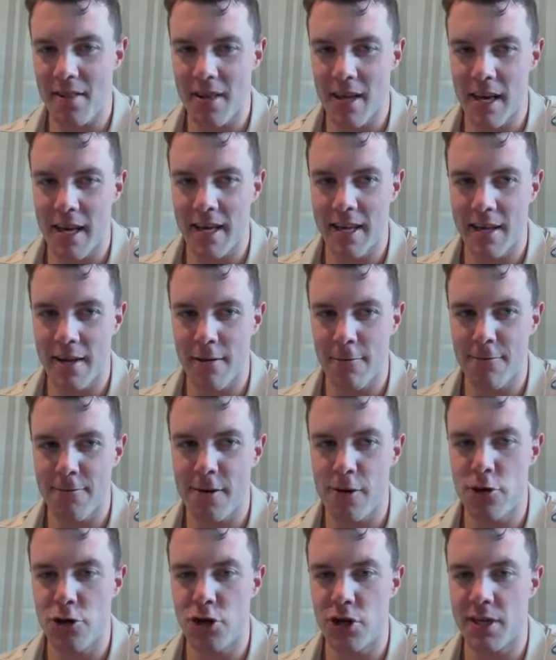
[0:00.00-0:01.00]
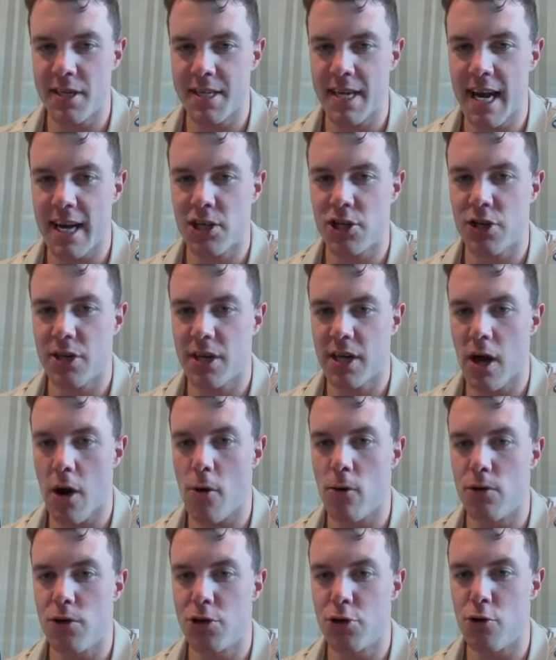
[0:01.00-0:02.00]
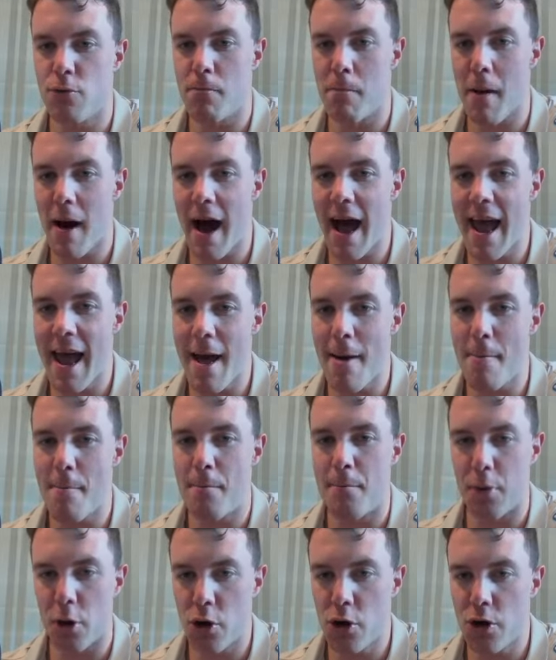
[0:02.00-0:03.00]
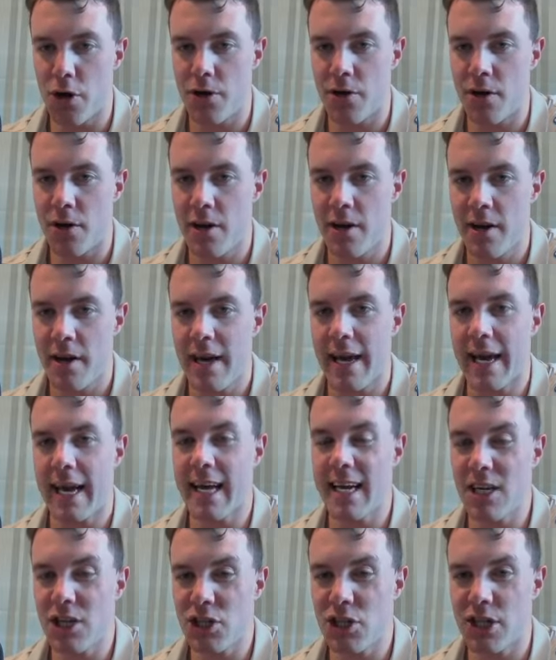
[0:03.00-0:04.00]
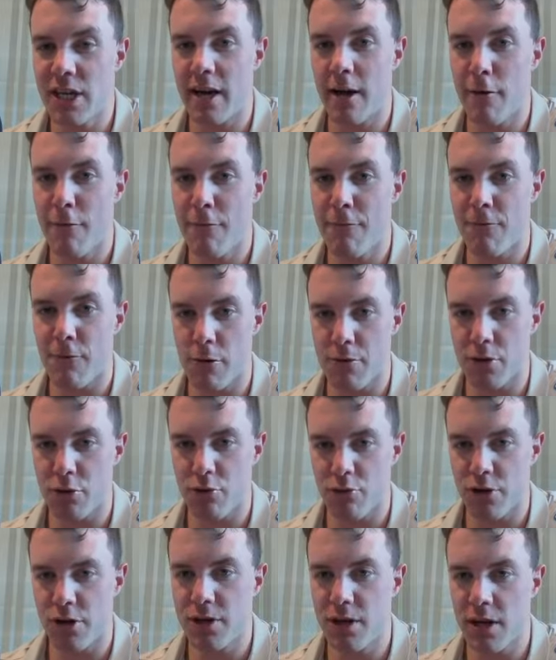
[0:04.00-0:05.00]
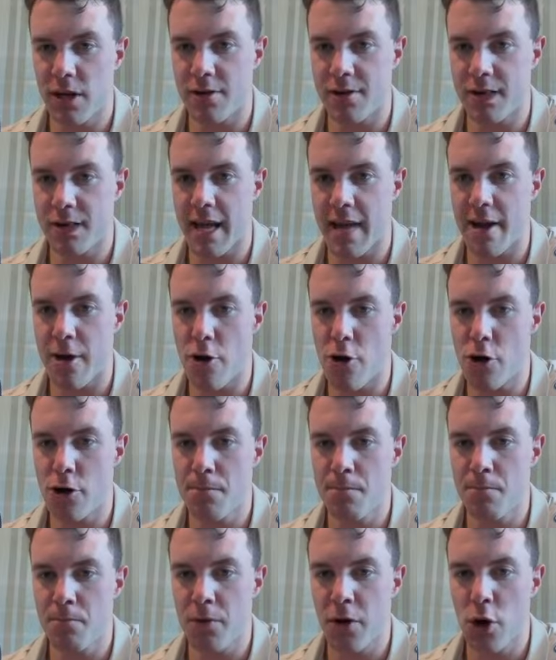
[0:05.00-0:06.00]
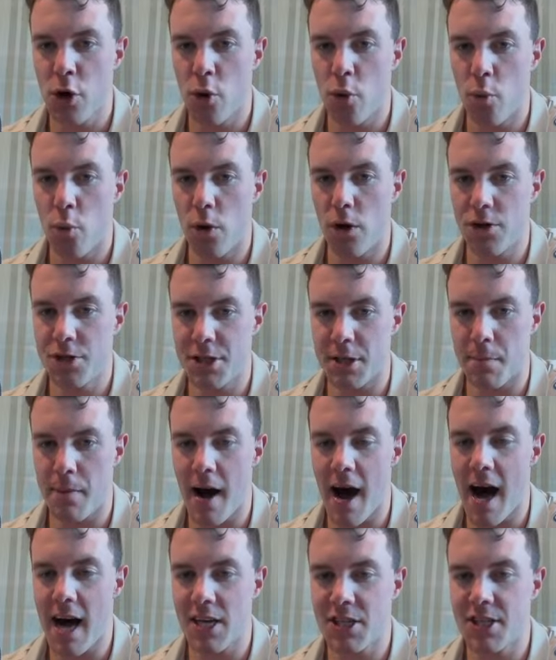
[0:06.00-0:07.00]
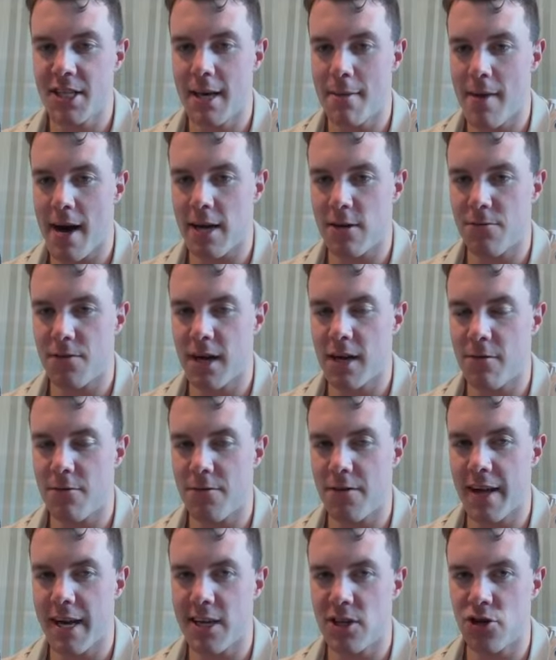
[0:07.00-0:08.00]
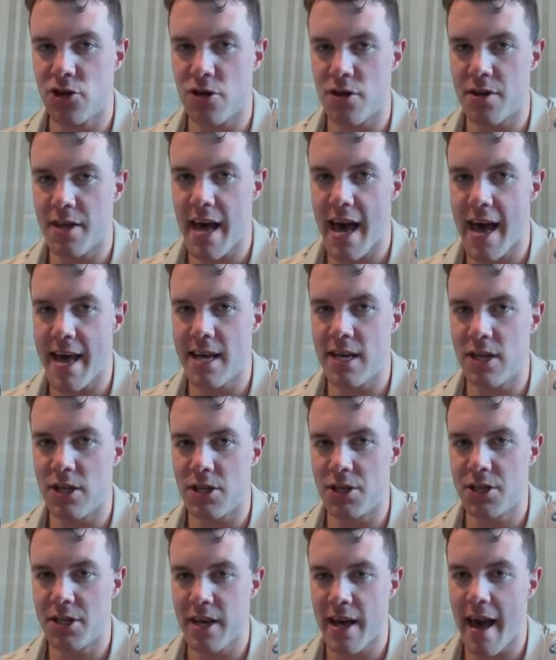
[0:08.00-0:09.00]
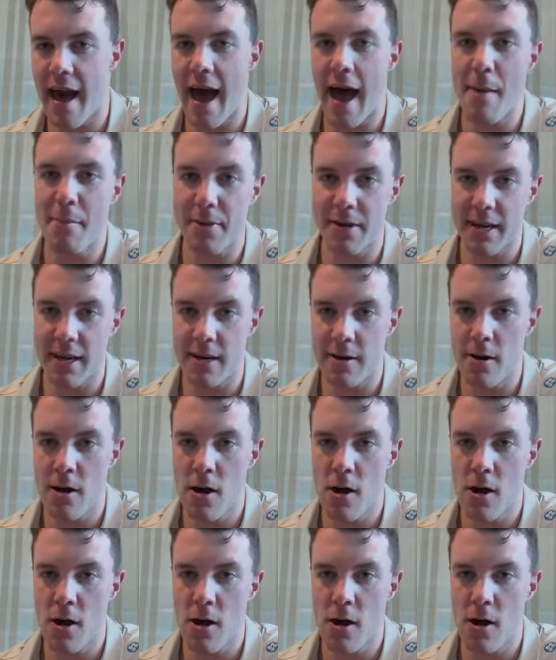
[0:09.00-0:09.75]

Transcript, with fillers: that Fusion is actually going to buy and burn eShare from the real yield that they earn will surpass the amount of inflation that is happening